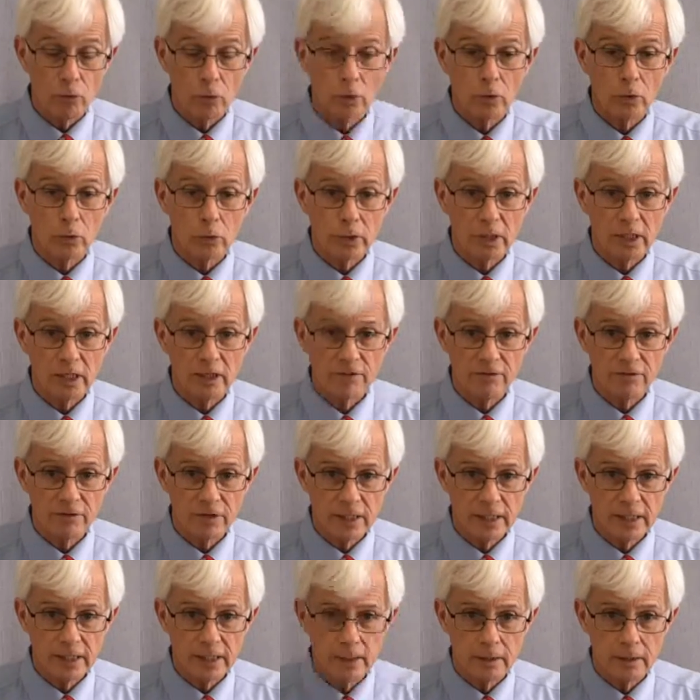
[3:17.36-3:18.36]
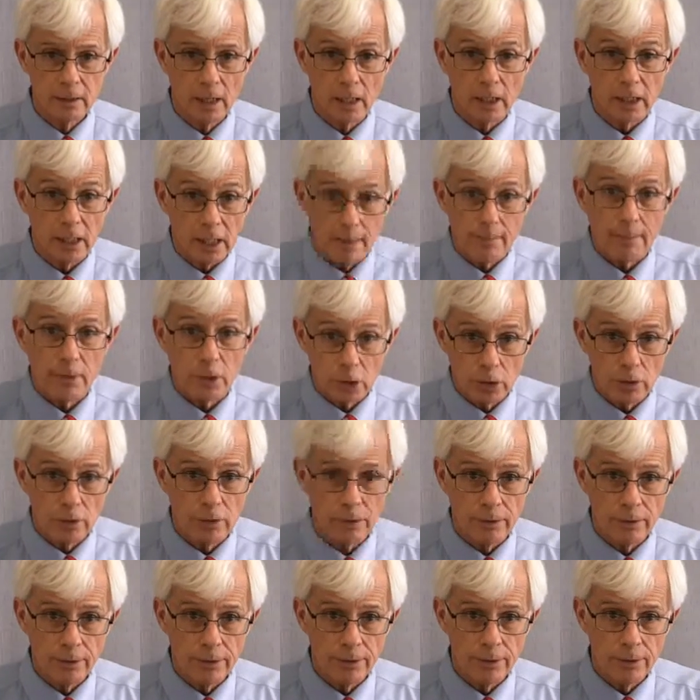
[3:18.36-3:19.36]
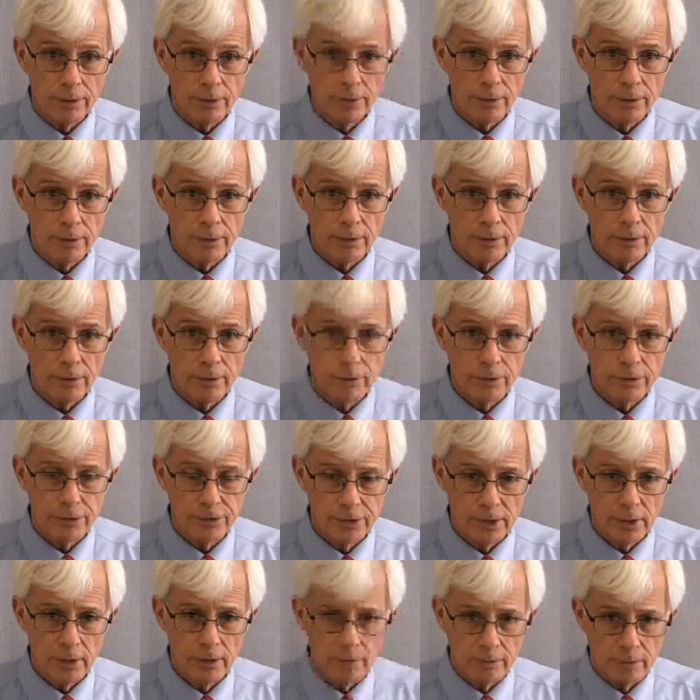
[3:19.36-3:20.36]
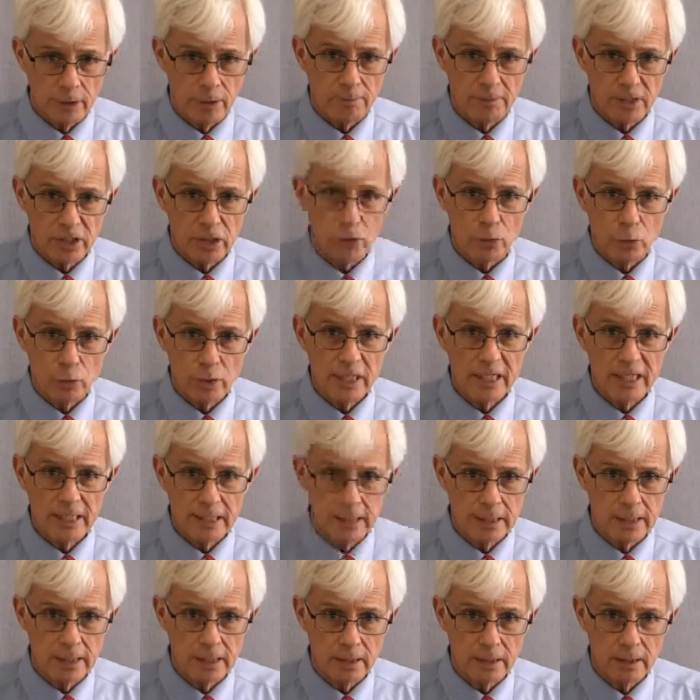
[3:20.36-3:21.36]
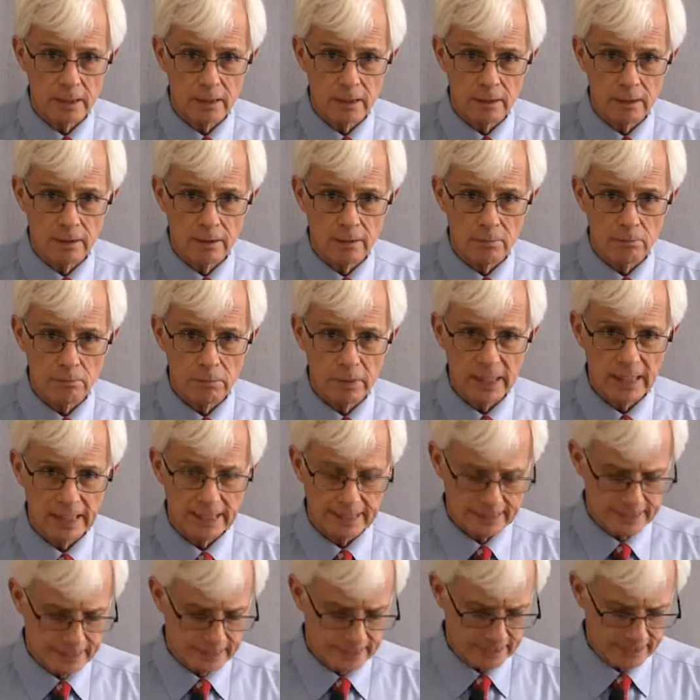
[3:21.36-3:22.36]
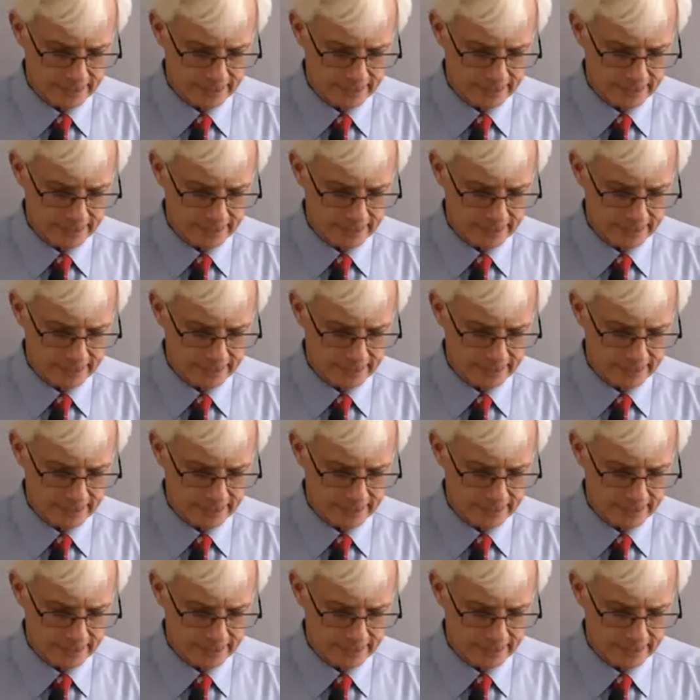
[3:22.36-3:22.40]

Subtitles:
who live in a liminal zone, a between place.